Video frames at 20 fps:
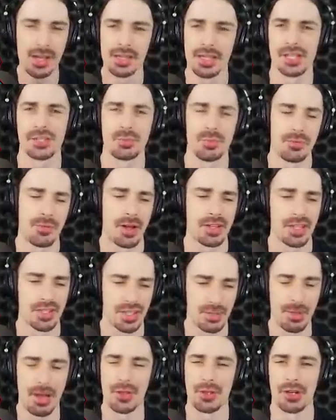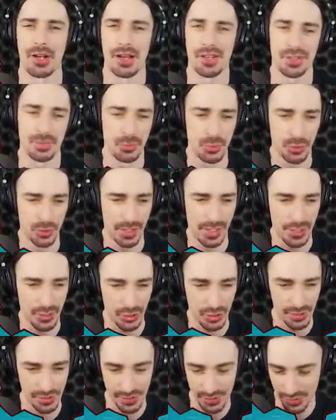Let's move on to some other awesome
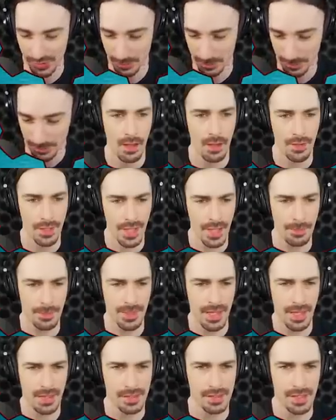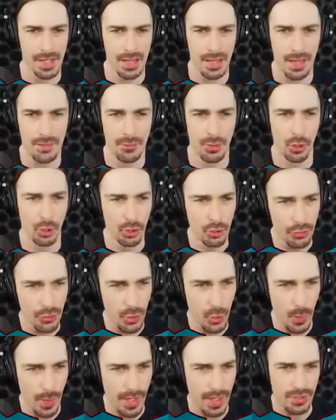creations. Okay, up next, I have
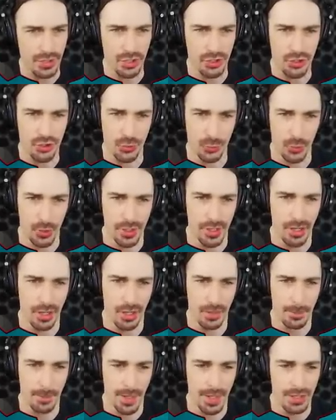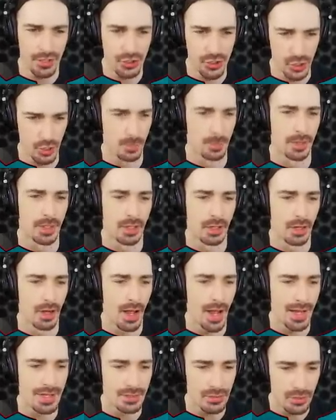Earthquake Destroyer by Jupiter.
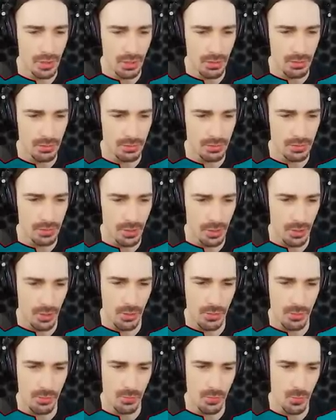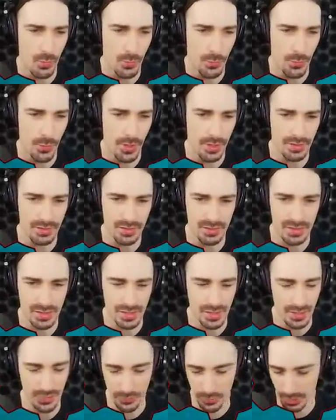I don't know what this
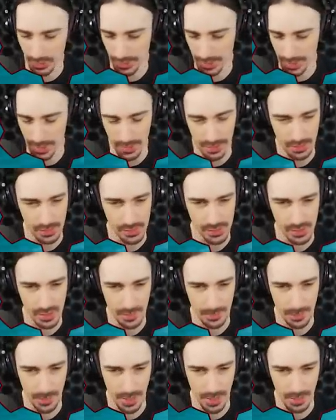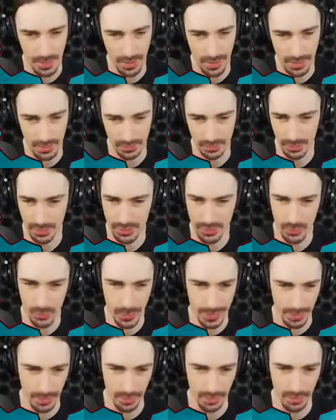thing really is, but it looked
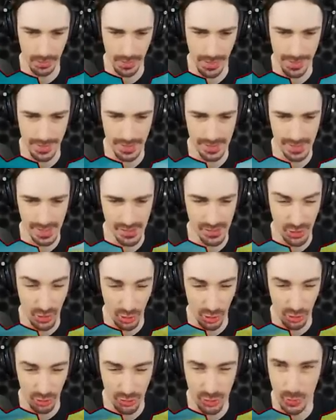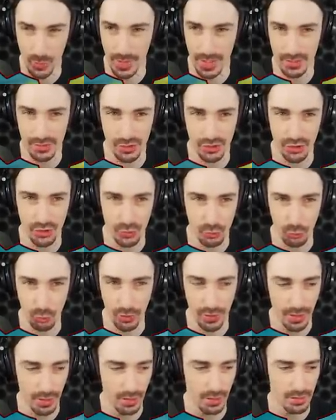weird, and it says Earthquake
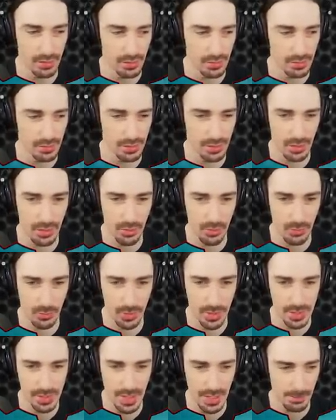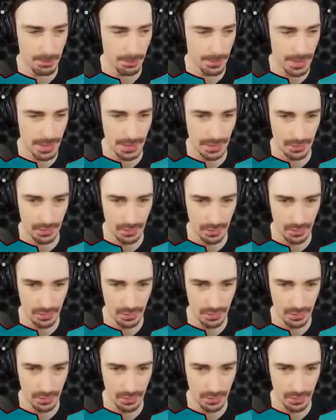Destroyer. So what does that mean?